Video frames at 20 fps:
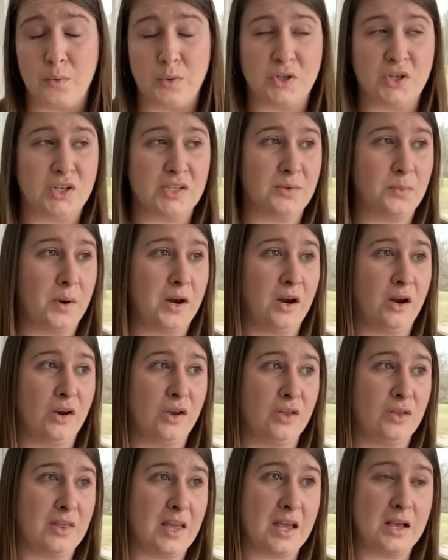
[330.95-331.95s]
which is where
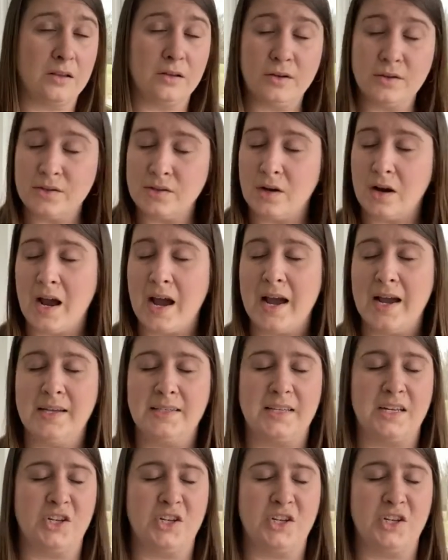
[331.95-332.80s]
they close their eyes,